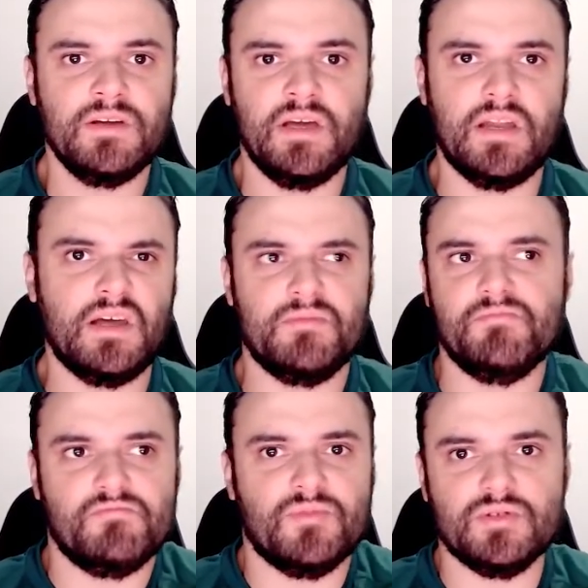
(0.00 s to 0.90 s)
and
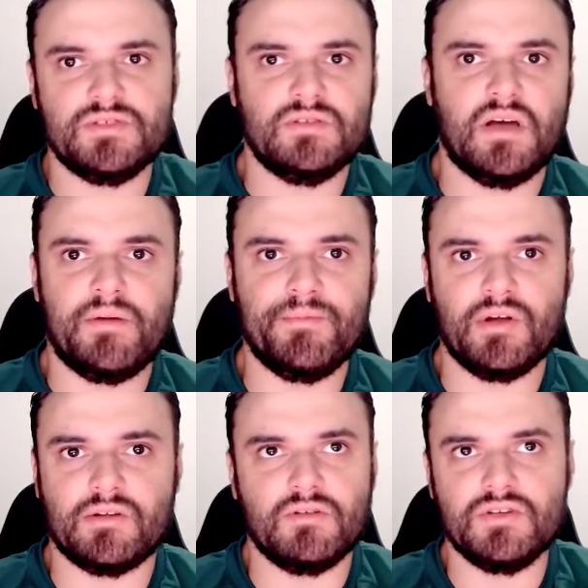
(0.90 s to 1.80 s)
I'm
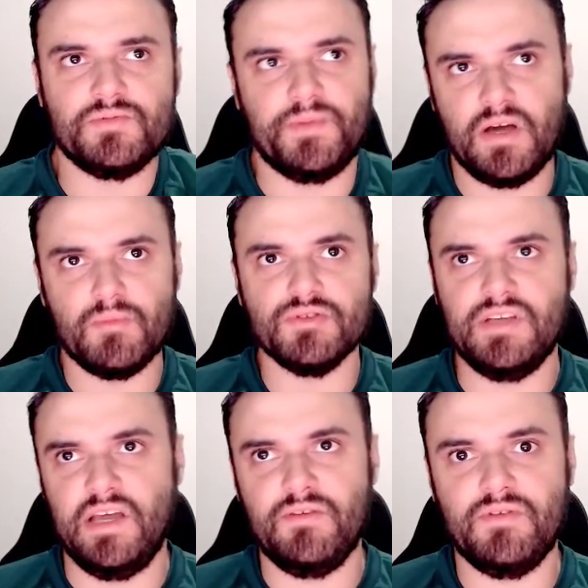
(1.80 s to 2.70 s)
not going to pay
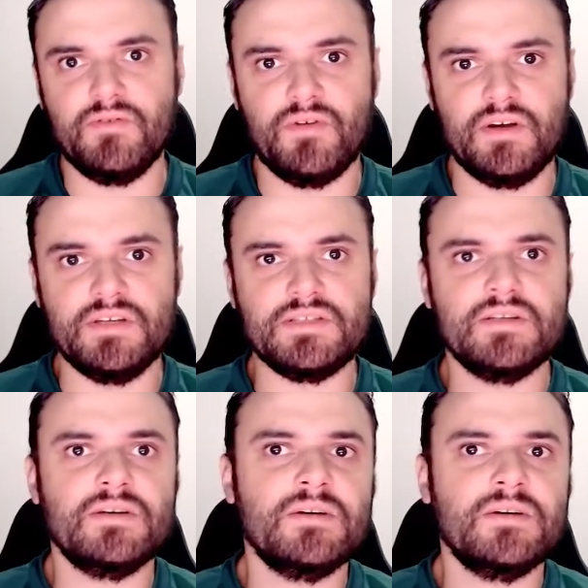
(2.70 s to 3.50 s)
almost anything for this.